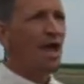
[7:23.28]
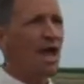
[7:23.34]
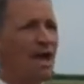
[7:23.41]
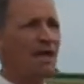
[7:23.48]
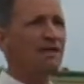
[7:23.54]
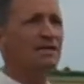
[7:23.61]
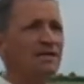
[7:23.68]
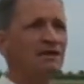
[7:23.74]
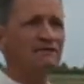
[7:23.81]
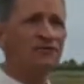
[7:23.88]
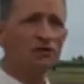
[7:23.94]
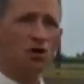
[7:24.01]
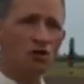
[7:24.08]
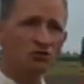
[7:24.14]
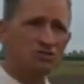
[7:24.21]
And if
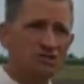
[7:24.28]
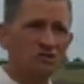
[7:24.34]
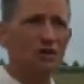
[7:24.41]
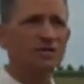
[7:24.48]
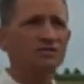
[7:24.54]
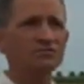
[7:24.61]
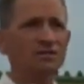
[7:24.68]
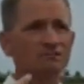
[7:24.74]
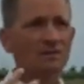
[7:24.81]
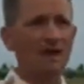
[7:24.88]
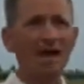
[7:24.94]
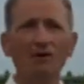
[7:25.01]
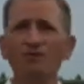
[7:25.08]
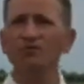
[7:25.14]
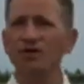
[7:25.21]
you go sequentially
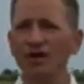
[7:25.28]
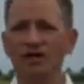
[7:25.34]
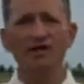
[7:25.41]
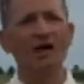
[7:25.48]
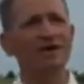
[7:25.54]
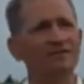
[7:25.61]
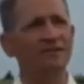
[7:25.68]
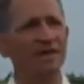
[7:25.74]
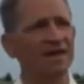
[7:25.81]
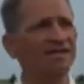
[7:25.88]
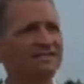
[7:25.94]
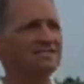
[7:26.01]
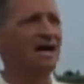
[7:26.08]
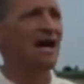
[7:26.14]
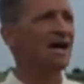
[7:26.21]
back with headline the
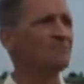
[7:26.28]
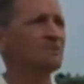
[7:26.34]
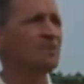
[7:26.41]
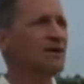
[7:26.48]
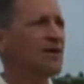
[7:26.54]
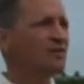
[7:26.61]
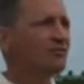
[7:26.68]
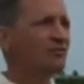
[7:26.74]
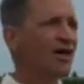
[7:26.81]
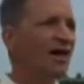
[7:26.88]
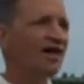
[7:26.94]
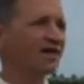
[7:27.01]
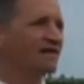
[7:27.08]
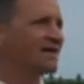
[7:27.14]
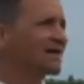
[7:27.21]
next time,
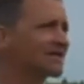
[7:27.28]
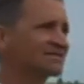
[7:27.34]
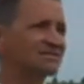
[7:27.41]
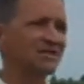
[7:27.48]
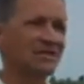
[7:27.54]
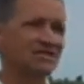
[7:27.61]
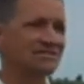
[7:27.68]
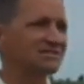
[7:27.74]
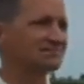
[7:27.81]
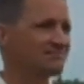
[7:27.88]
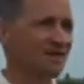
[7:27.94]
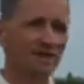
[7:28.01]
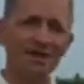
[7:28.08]
then it goes